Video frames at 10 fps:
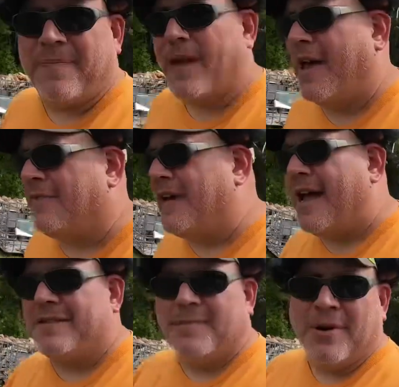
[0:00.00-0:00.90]
I've
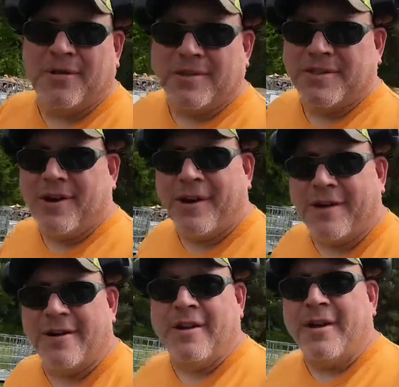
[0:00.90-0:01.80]
got to mow this yard
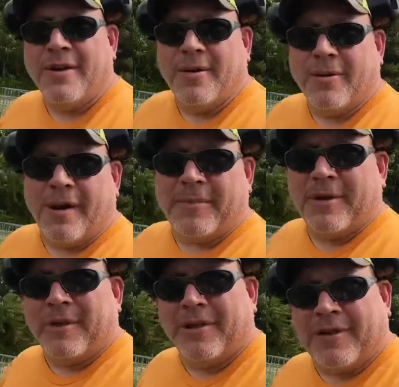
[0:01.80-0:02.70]
or I'm going to
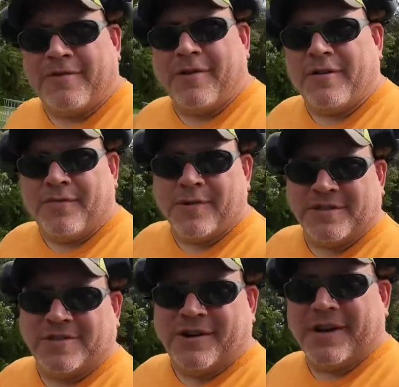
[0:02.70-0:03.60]
be looking for a divorce
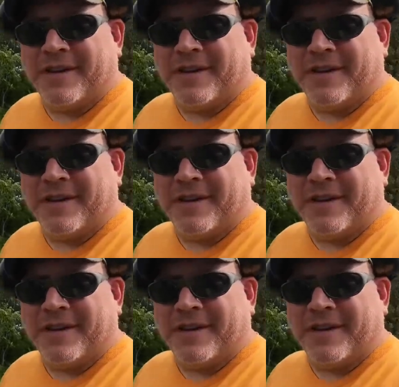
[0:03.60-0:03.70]
attorney.